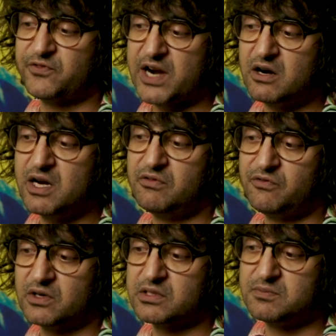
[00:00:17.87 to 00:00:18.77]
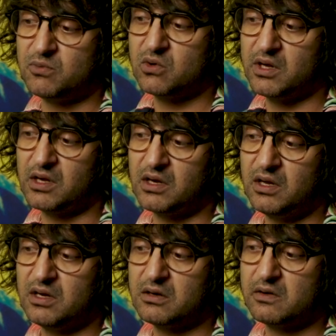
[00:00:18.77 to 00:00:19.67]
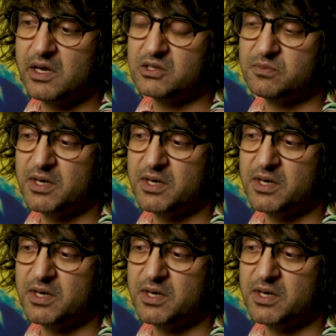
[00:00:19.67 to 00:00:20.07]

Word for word: very first morning in an arranged